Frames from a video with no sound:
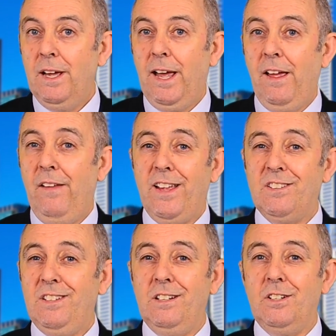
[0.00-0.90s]
and that
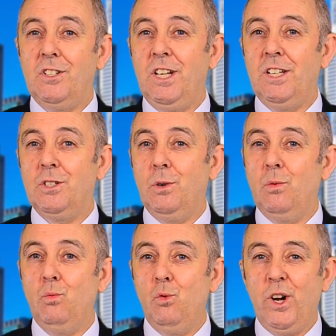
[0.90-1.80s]
sent its shares to a
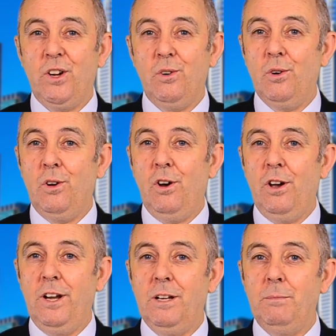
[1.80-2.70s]
record high.